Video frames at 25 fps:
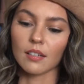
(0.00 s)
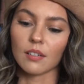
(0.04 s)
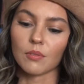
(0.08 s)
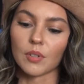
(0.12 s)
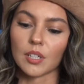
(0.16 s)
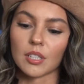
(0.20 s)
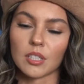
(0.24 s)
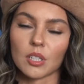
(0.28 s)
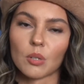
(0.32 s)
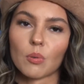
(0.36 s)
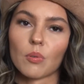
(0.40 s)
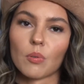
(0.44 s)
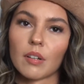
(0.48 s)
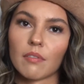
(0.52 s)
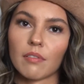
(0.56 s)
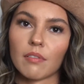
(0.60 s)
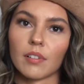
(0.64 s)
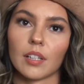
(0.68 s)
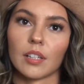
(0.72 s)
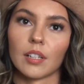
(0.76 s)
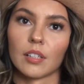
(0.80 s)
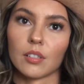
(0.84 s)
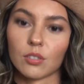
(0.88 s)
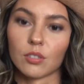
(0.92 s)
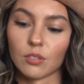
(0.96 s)
is
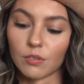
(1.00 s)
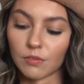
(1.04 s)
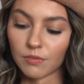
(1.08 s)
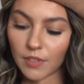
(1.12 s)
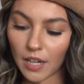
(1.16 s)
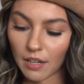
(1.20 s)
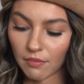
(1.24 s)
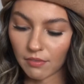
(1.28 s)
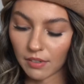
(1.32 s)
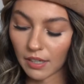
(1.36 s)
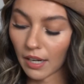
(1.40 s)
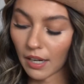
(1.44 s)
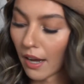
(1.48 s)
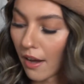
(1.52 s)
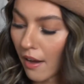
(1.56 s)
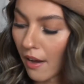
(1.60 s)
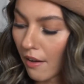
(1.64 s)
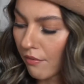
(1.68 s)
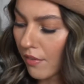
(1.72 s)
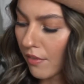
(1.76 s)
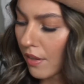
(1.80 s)
equivalent to five and a half,